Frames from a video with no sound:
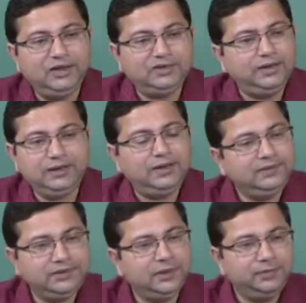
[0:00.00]
T plus d
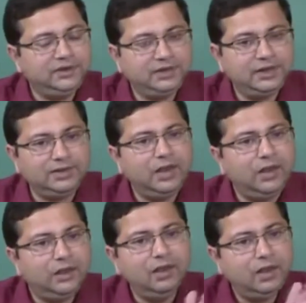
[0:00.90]
t is the temperature at
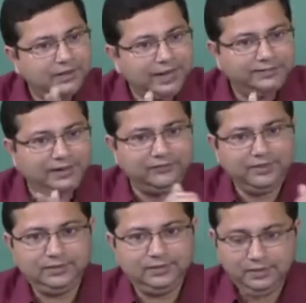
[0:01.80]
the right
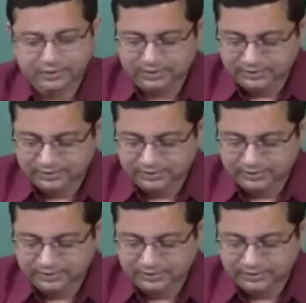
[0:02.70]
surface.